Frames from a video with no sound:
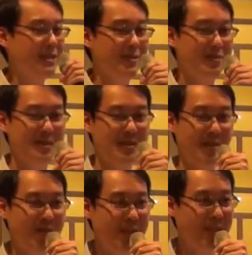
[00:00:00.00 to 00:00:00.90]
He was
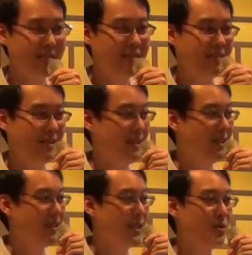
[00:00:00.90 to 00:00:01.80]
confident,
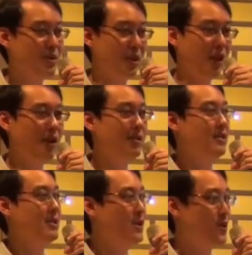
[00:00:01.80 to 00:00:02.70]
and he was
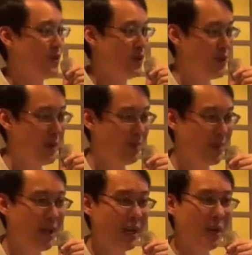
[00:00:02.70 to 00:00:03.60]
lured into a trap